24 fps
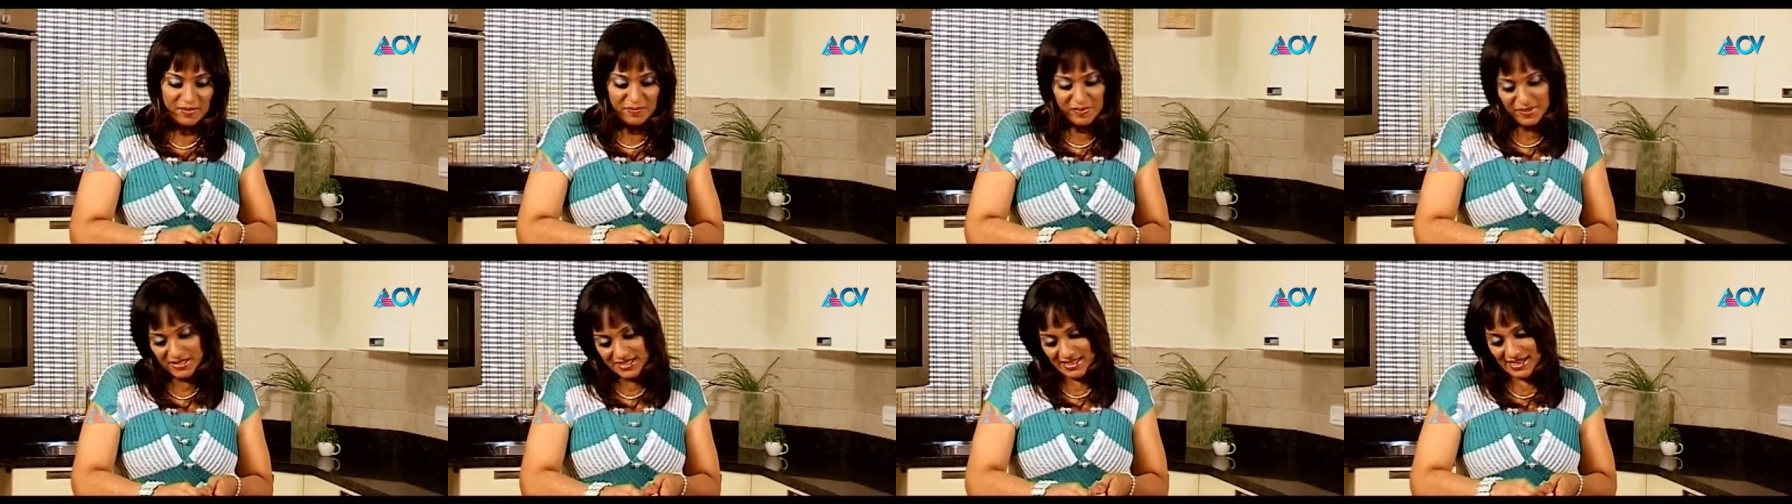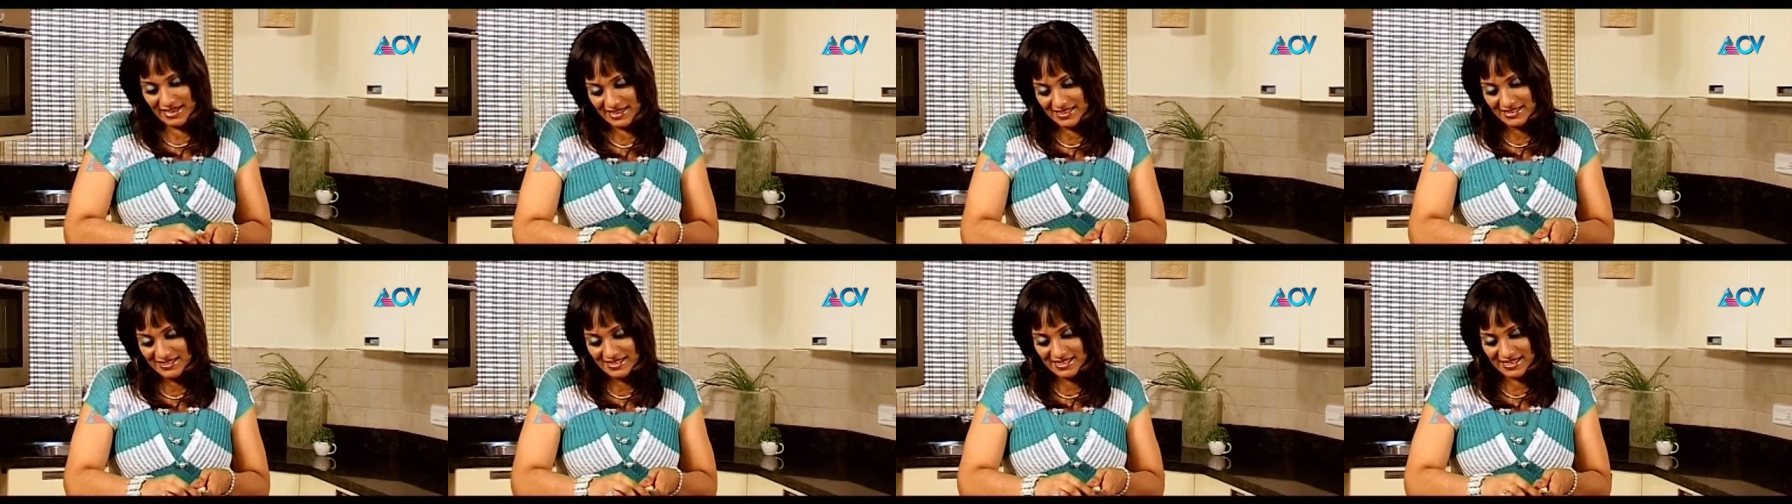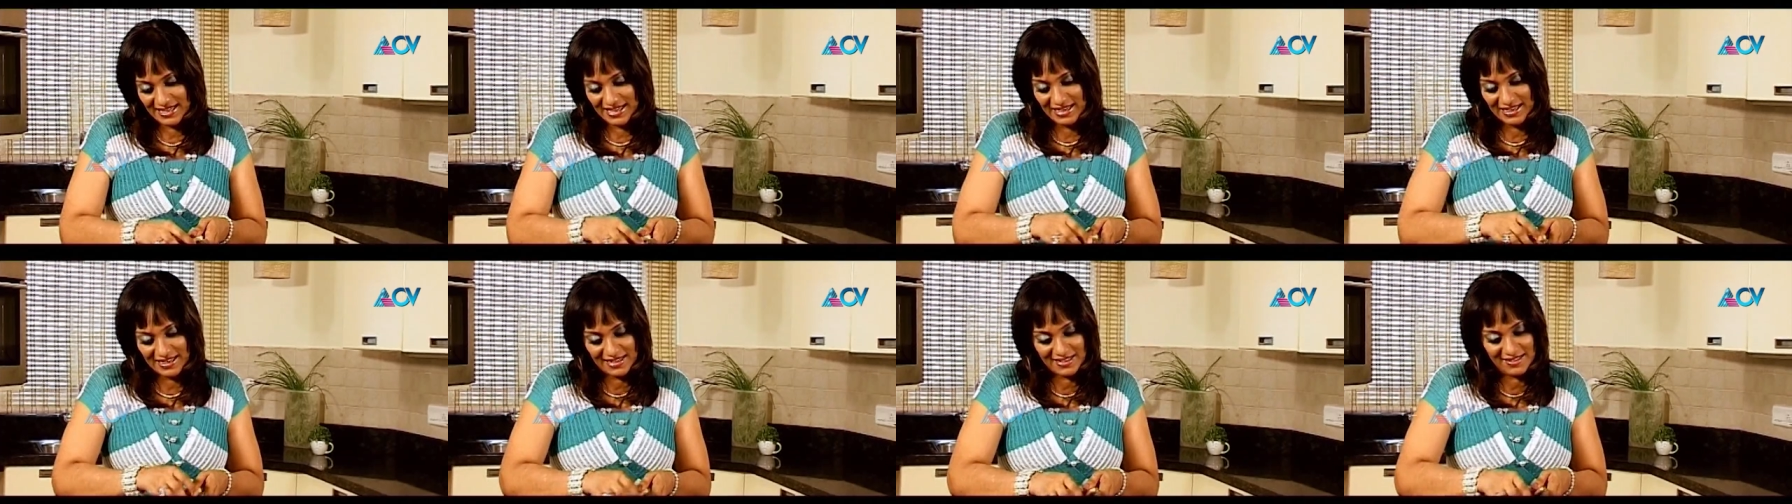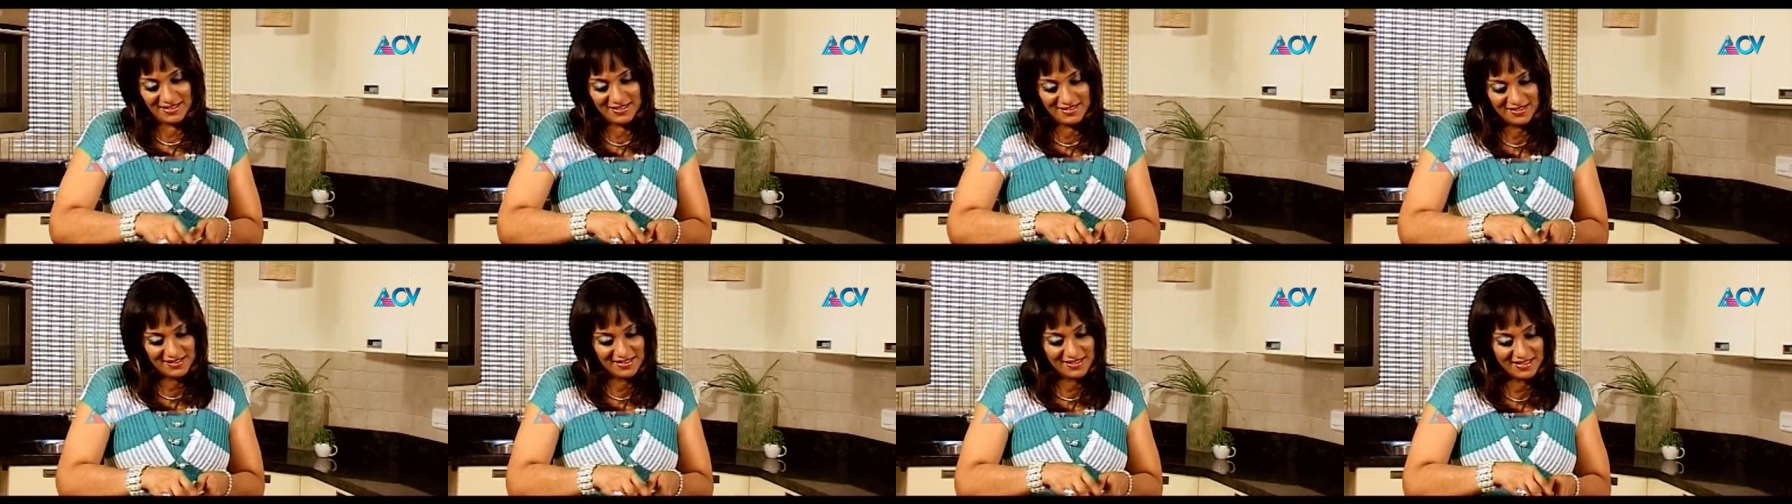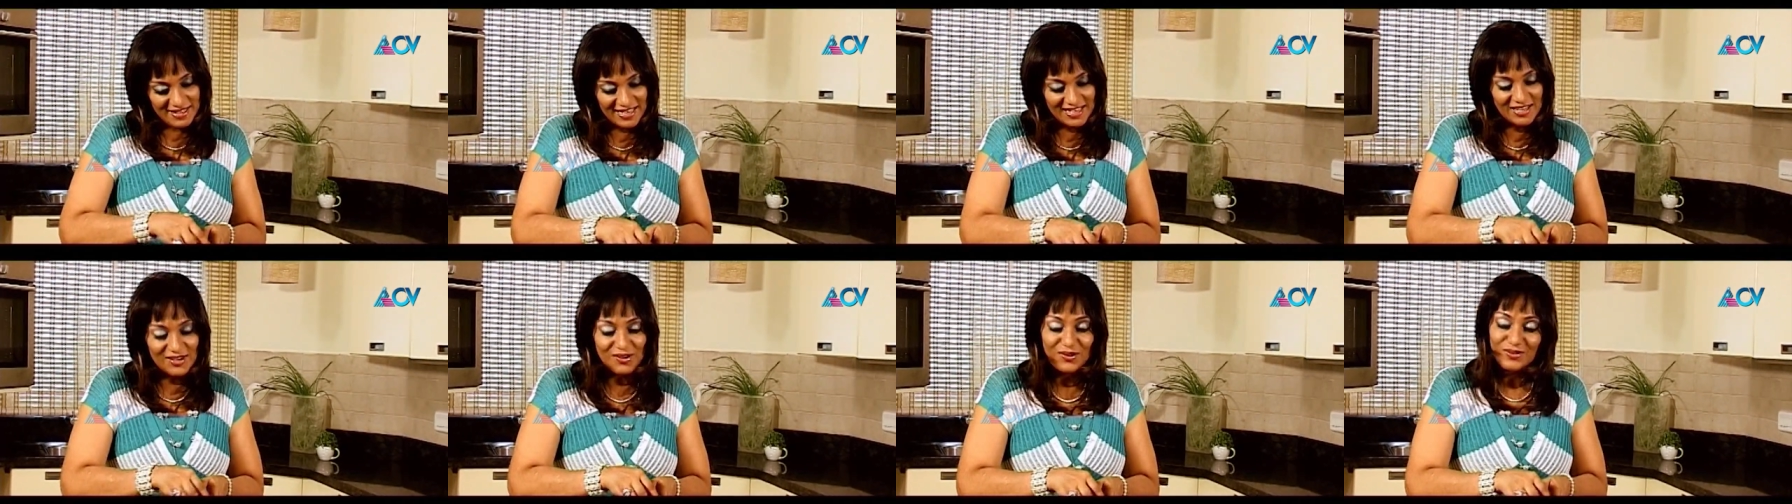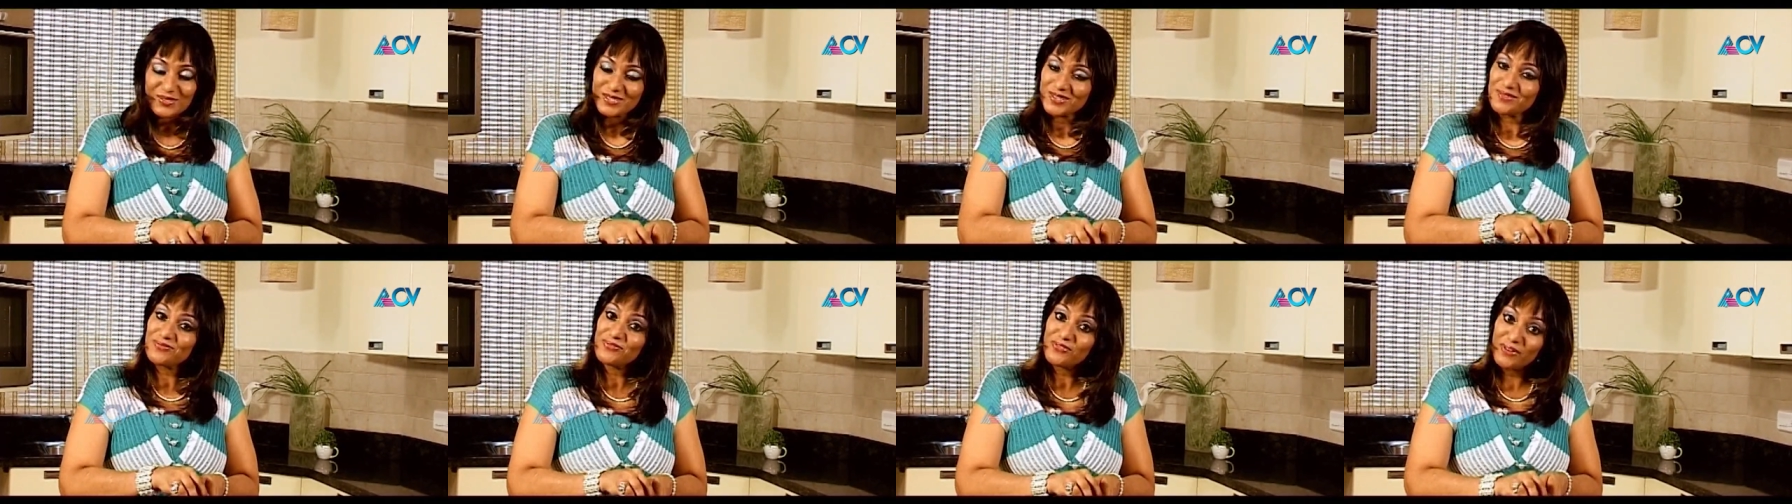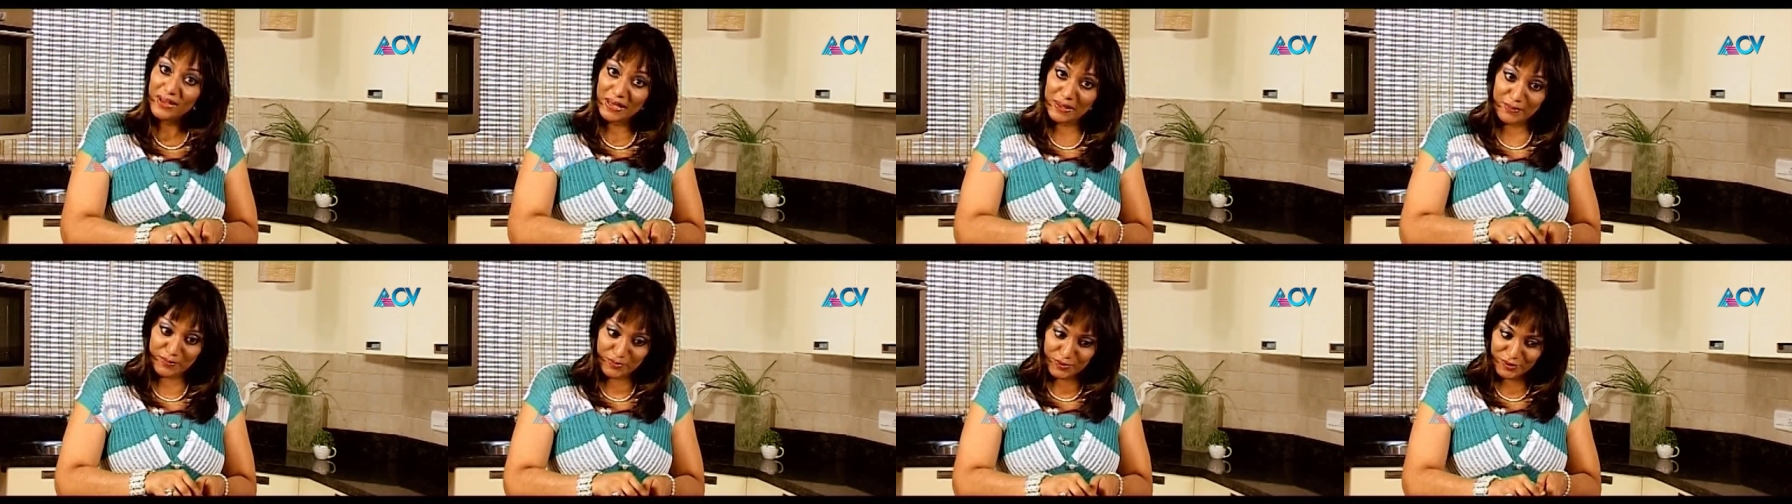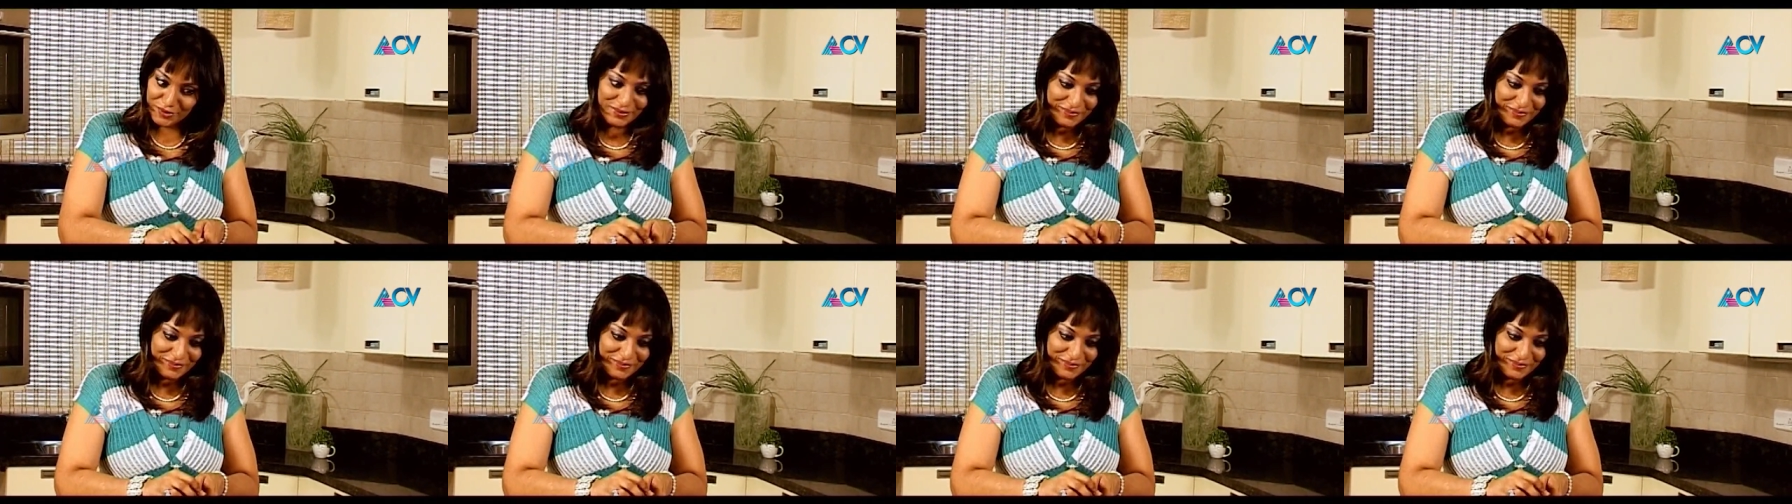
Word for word: Besides, again, get lots of fiber